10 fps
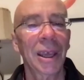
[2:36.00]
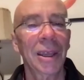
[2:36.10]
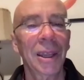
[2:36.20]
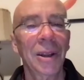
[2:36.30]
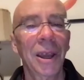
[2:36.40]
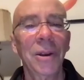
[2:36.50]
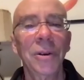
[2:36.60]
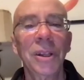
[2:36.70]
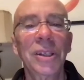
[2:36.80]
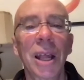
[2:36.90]
I
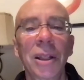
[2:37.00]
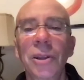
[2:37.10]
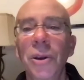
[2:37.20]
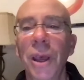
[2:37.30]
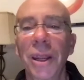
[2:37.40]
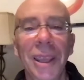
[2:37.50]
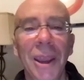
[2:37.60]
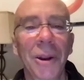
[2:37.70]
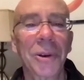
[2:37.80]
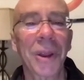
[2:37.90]
don't exactly know how to
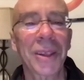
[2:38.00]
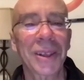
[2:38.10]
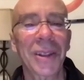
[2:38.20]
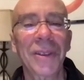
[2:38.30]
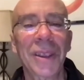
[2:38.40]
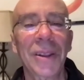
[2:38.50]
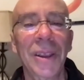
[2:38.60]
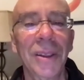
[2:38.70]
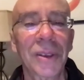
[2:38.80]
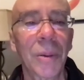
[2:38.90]
characterize it.
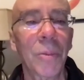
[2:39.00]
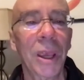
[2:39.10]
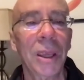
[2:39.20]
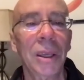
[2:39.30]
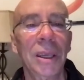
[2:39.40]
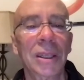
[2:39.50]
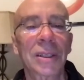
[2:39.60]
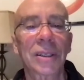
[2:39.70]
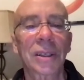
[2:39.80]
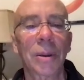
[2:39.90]
In some way,
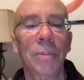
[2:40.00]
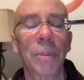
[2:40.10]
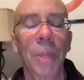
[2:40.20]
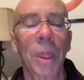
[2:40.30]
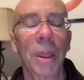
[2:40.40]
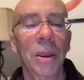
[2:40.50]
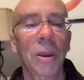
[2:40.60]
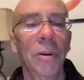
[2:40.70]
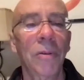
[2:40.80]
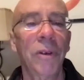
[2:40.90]
it's
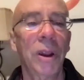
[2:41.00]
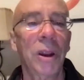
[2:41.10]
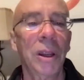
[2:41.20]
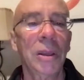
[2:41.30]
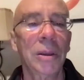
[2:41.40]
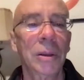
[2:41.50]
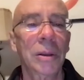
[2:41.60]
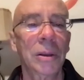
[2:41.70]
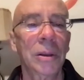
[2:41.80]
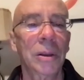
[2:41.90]
very
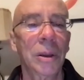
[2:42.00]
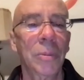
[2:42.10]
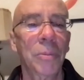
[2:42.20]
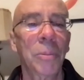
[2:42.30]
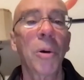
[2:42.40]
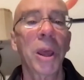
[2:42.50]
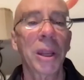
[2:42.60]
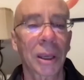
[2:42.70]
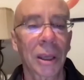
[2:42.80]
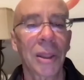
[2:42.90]

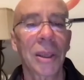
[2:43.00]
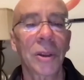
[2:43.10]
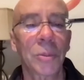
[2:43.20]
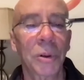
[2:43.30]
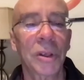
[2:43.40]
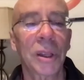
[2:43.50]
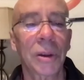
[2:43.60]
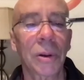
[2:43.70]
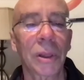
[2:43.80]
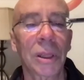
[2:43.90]
poetic. I think it's
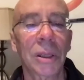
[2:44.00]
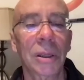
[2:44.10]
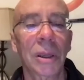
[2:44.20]
particularly